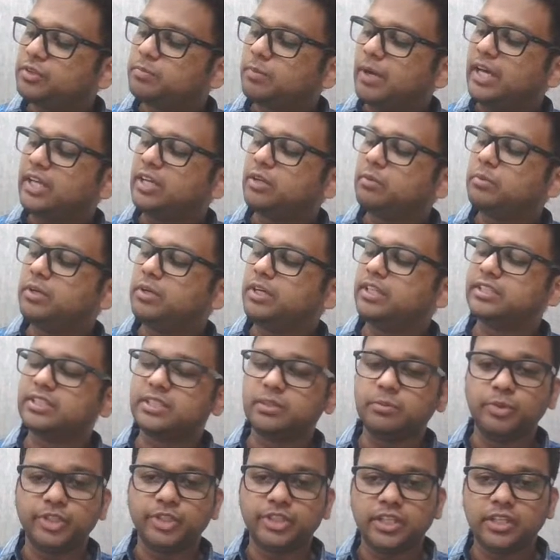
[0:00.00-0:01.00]
binomial
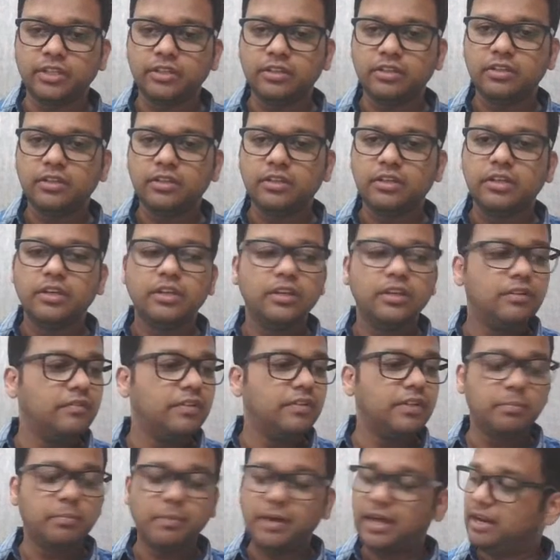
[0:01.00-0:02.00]
distribution
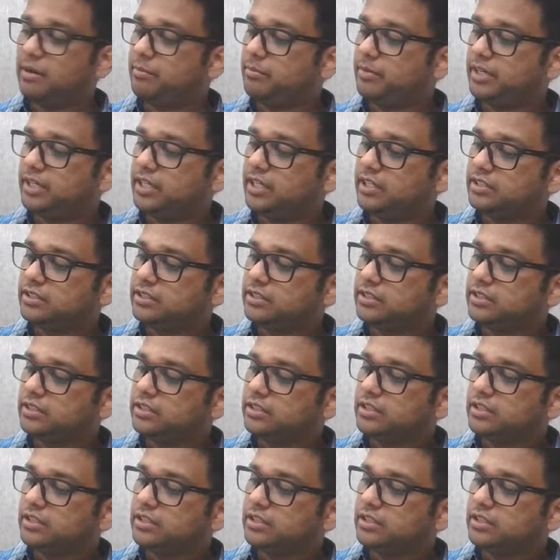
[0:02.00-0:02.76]
with parameters